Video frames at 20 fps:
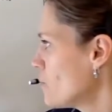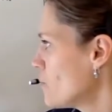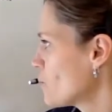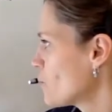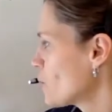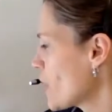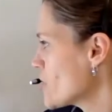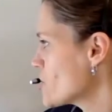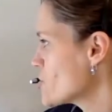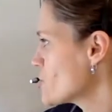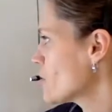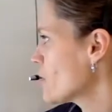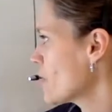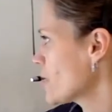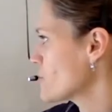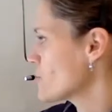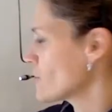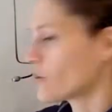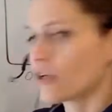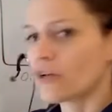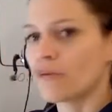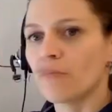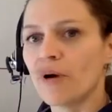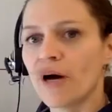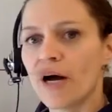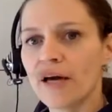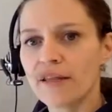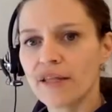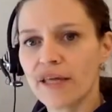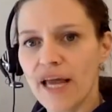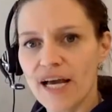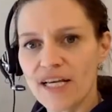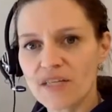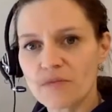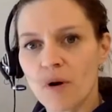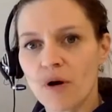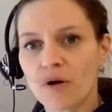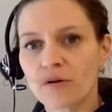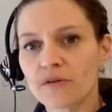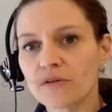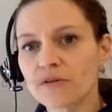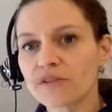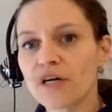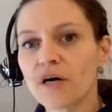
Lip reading: pressure exerted by the gas particles